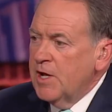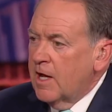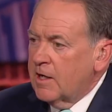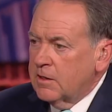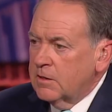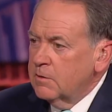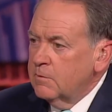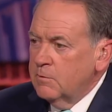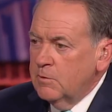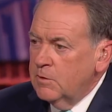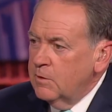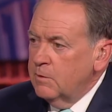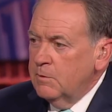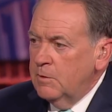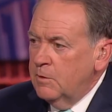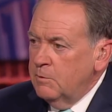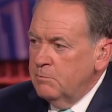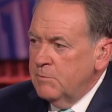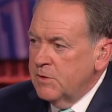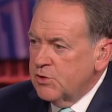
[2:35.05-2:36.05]
not
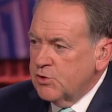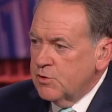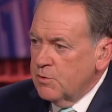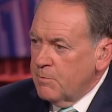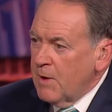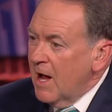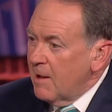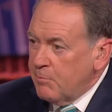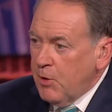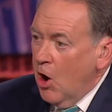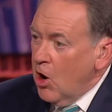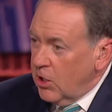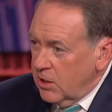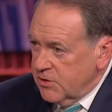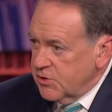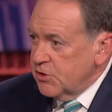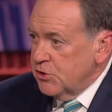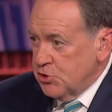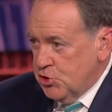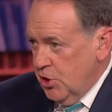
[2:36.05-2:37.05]
Mr.
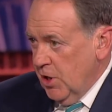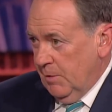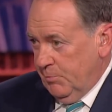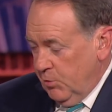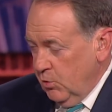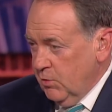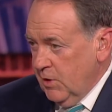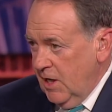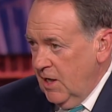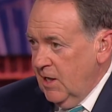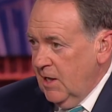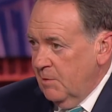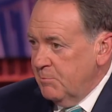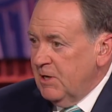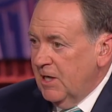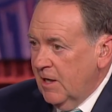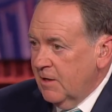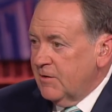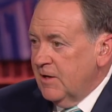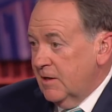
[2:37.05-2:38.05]
Bipartisanship, okay? I
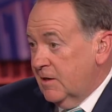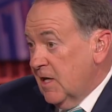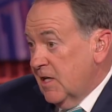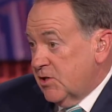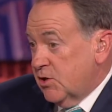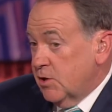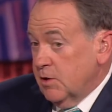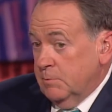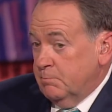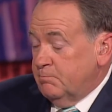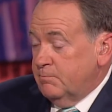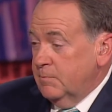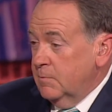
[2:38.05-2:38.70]
mean, I think that's an